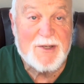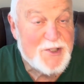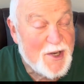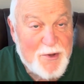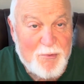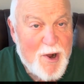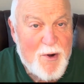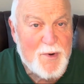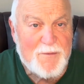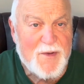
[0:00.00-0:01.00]
There's nothing
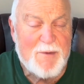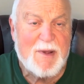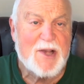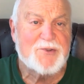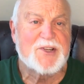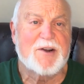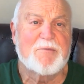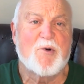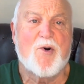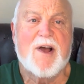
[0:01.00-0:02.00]
wrong with females that
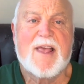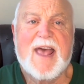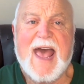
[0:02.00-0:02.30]
are more